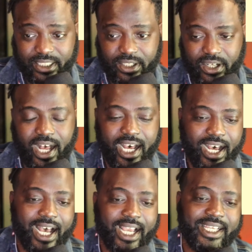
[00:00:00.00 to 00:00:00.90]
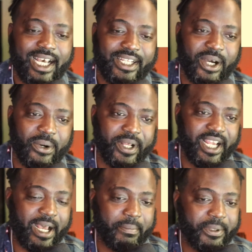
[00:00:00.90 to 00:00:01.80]
I know what
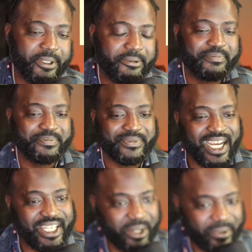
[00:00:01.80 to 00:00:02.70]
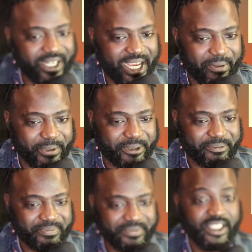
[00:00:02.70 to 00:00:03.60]
happened.
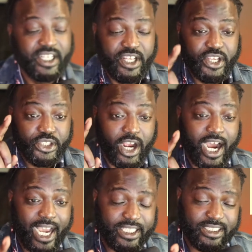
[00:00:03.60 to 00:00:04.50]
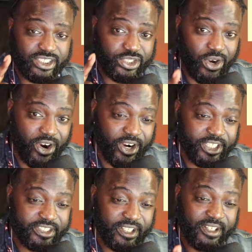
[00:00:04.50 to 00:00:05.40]
You're hiding the
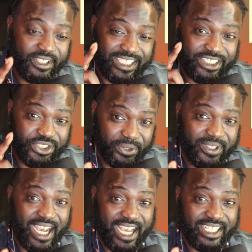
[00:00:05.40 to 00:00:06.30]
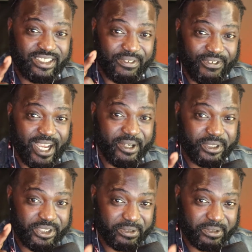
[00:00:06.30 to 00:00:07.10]
scars that you got in the fight with your